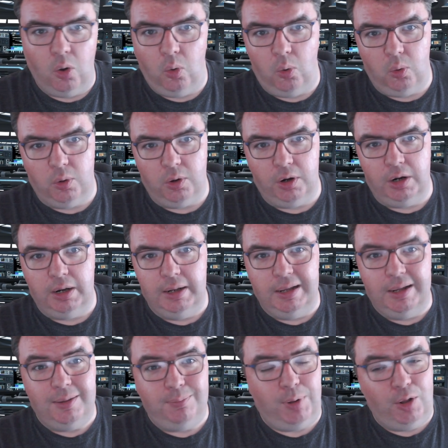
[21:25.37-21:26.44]
or
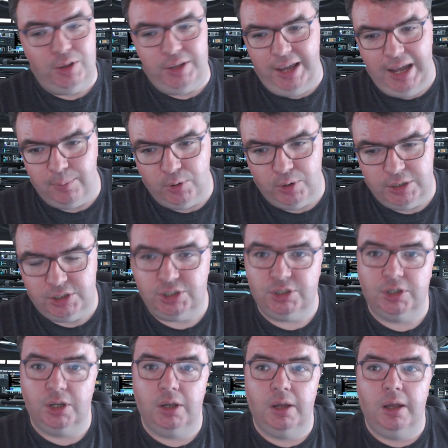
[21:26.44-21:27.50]

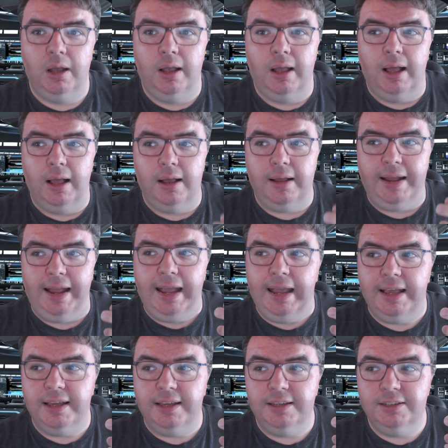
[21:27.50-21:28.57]
polyamorous
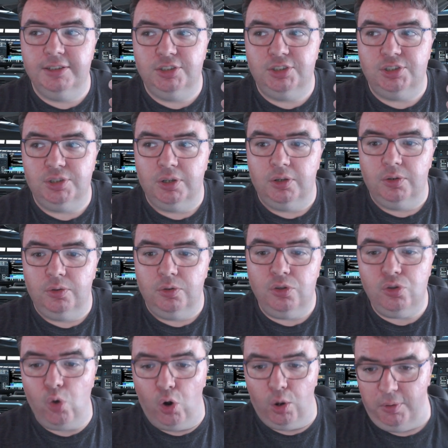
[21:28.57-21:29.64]
is
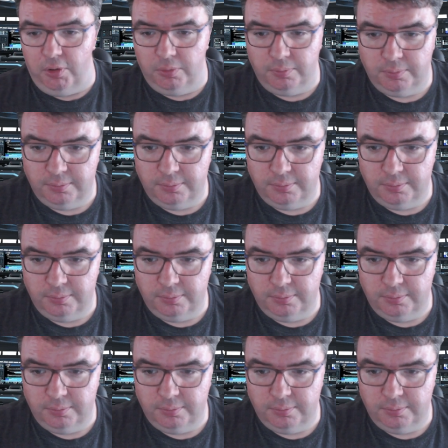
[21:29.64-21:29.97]
normal